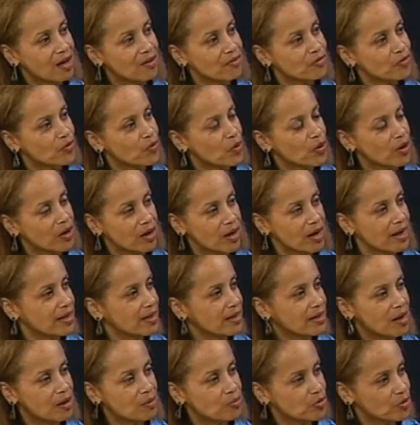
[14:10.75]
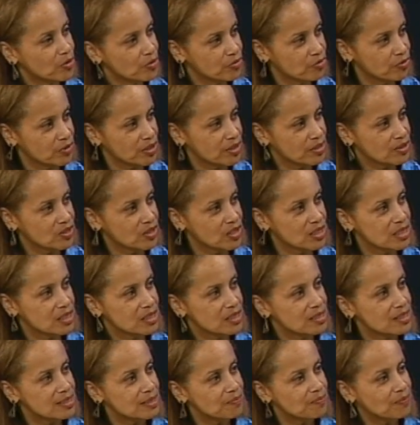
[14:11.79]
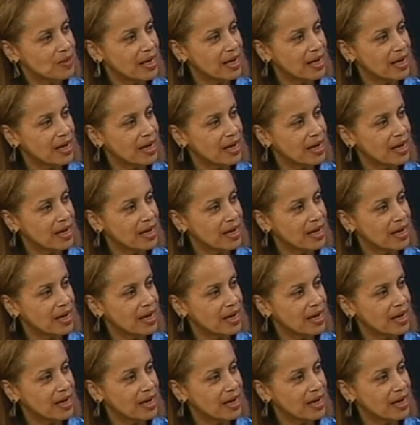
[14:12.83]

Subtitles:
for any number of reasons.